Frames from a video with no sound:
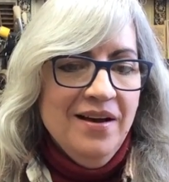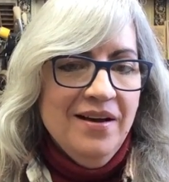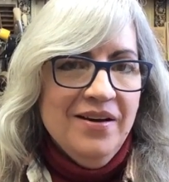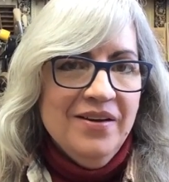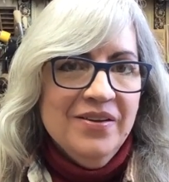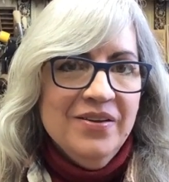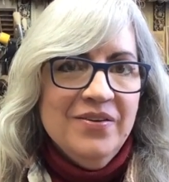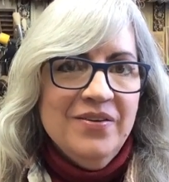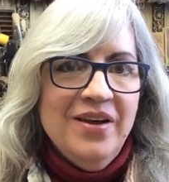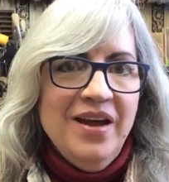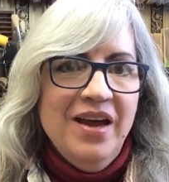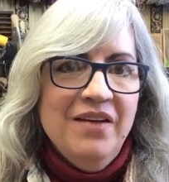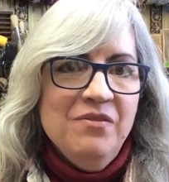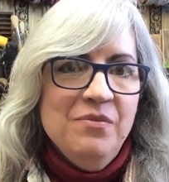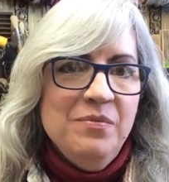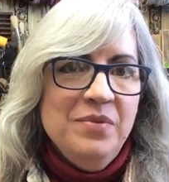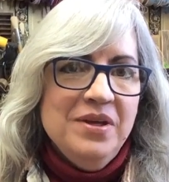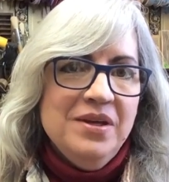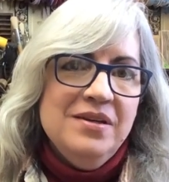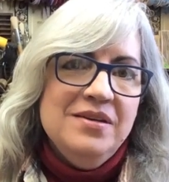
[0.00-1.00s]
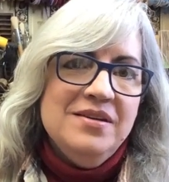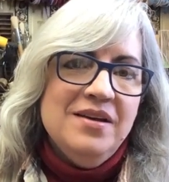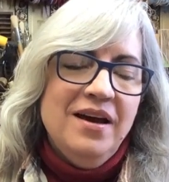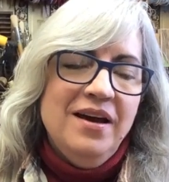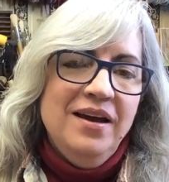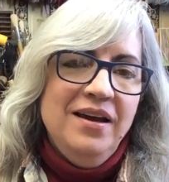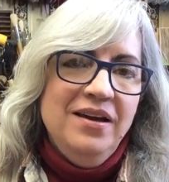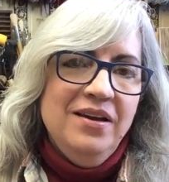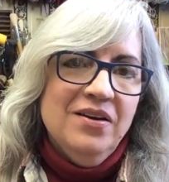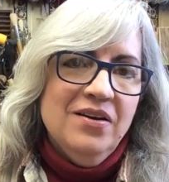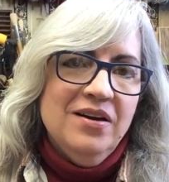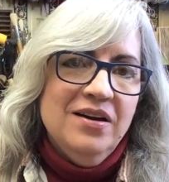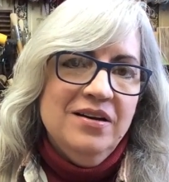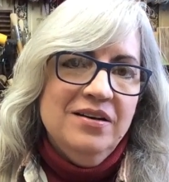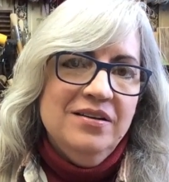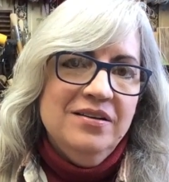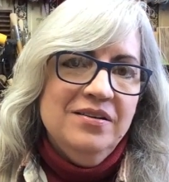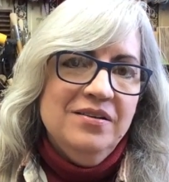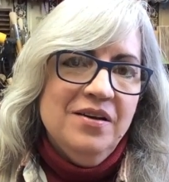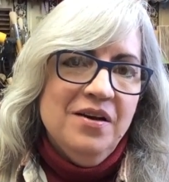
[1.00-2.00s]
Although I haven't been dyeing
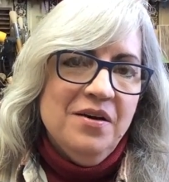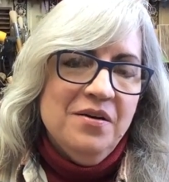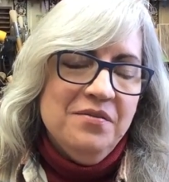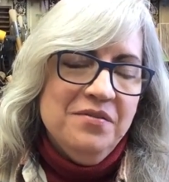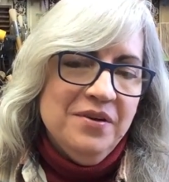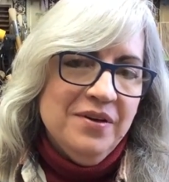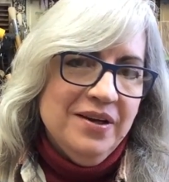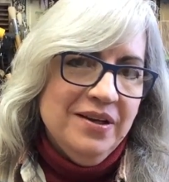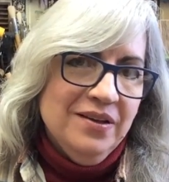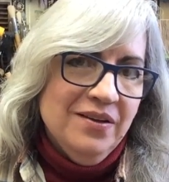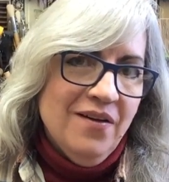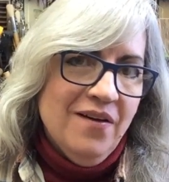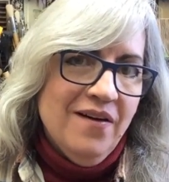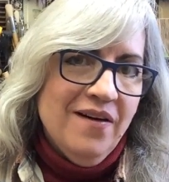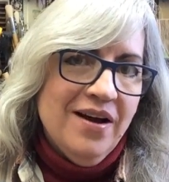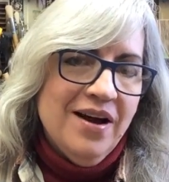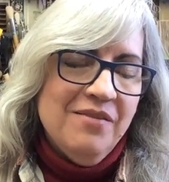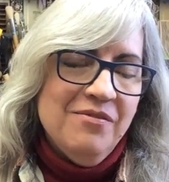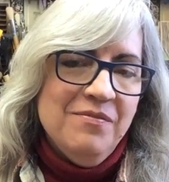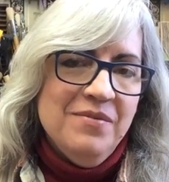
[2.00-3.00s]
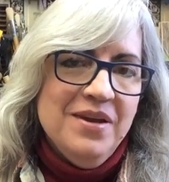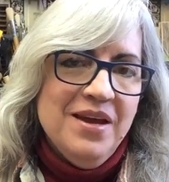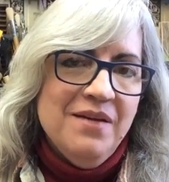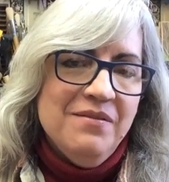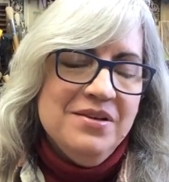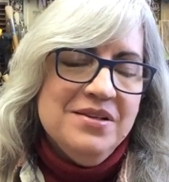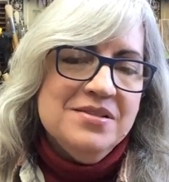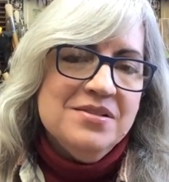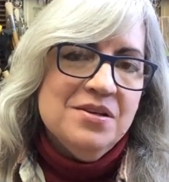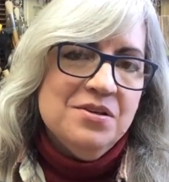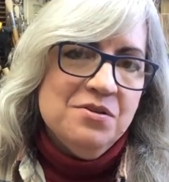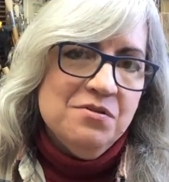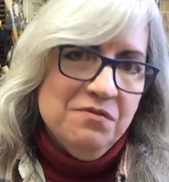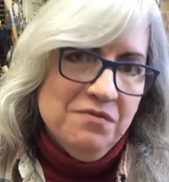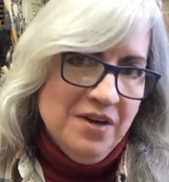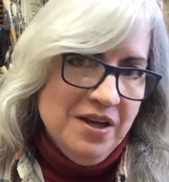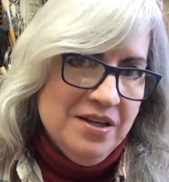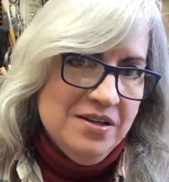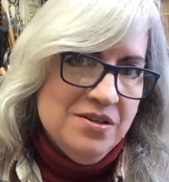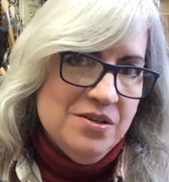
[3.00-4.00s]
yarn very long, I've been having such
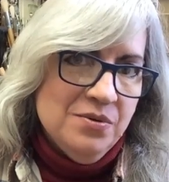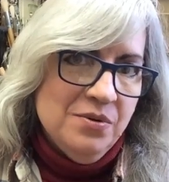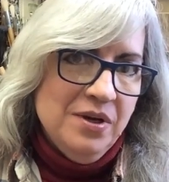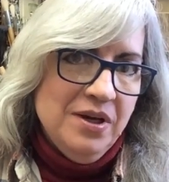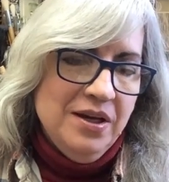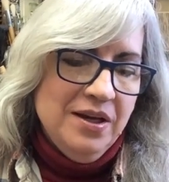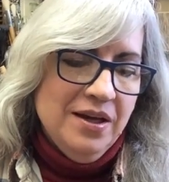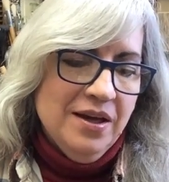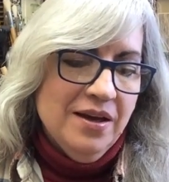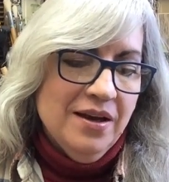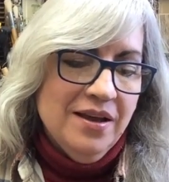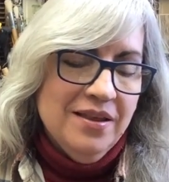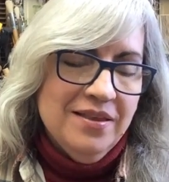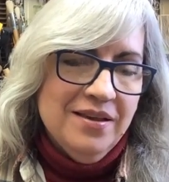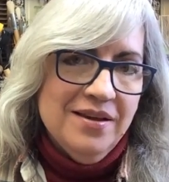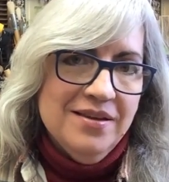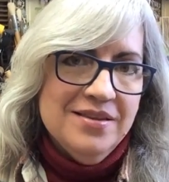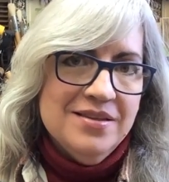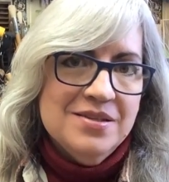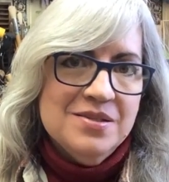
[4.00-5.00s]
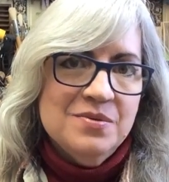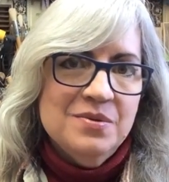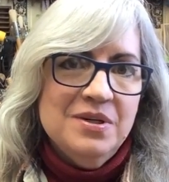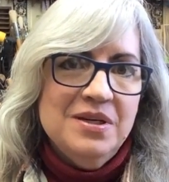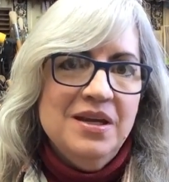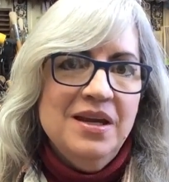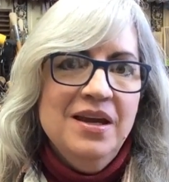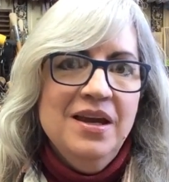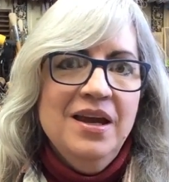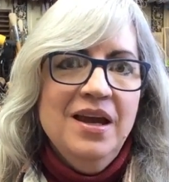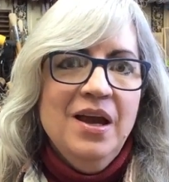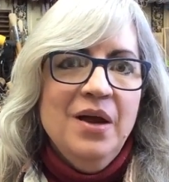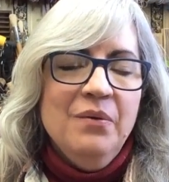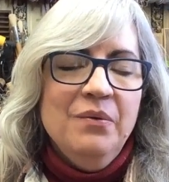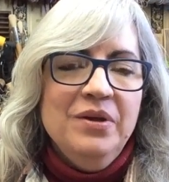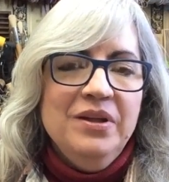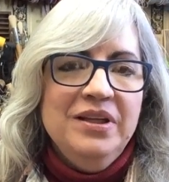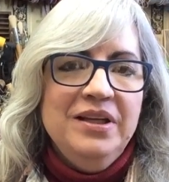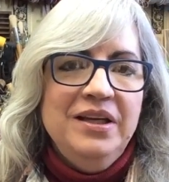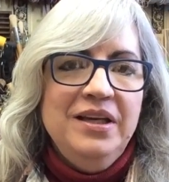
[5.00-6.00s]
fun doing it. I thought this would
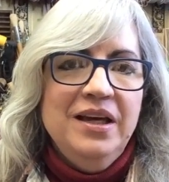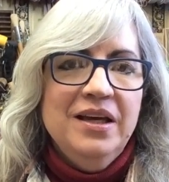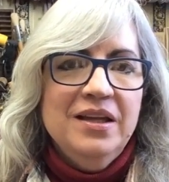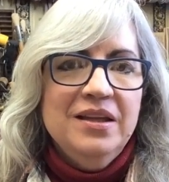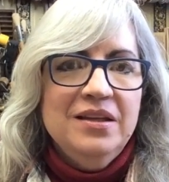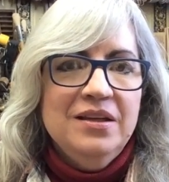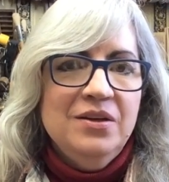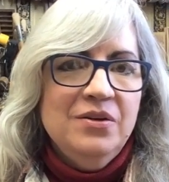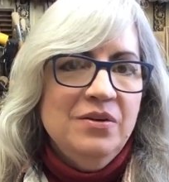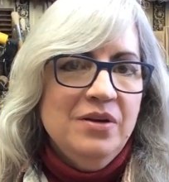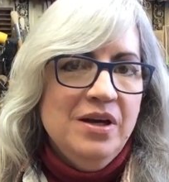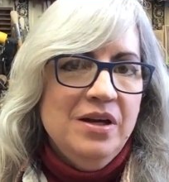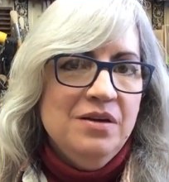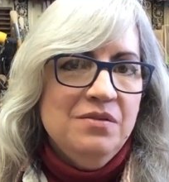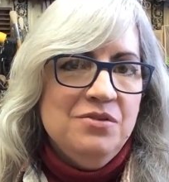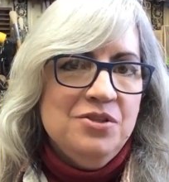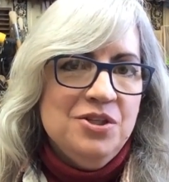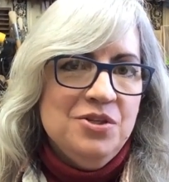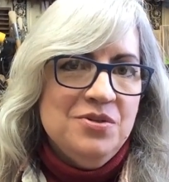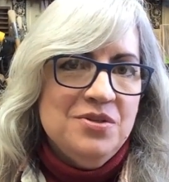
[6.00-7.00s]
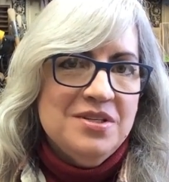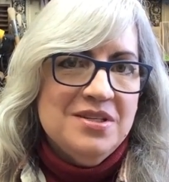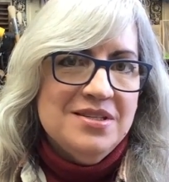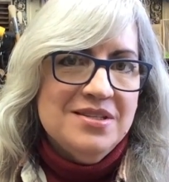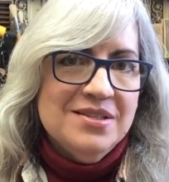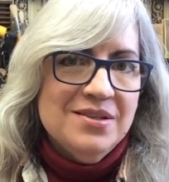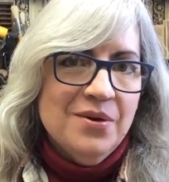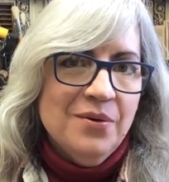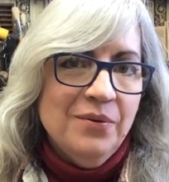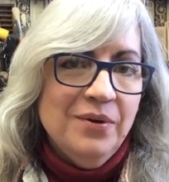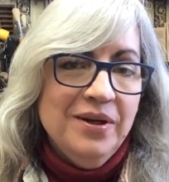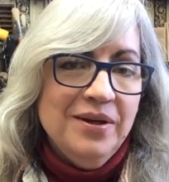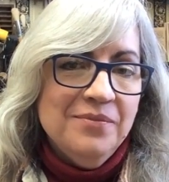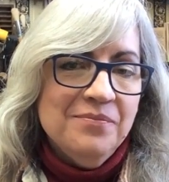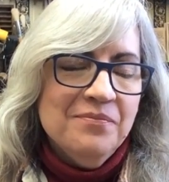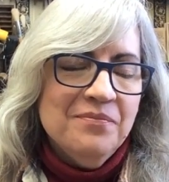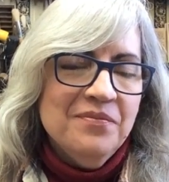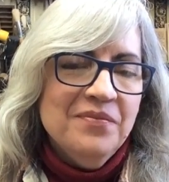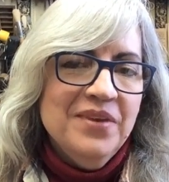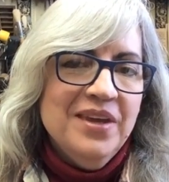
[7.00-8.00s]
really get the creative juices going.
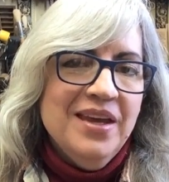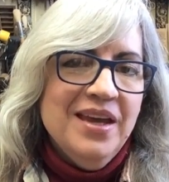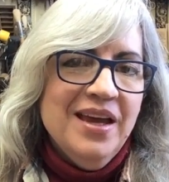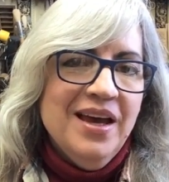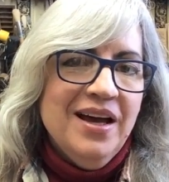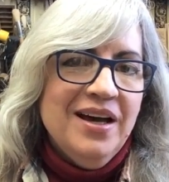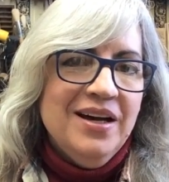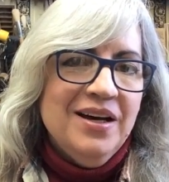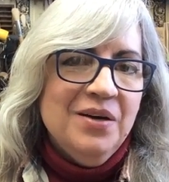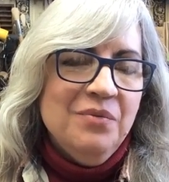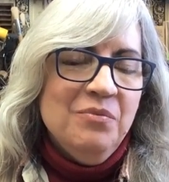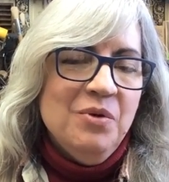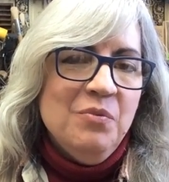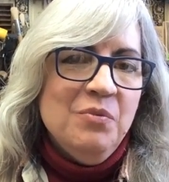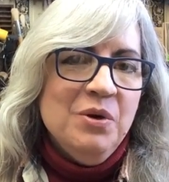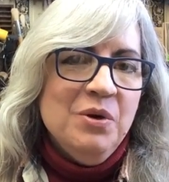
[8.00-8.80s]
What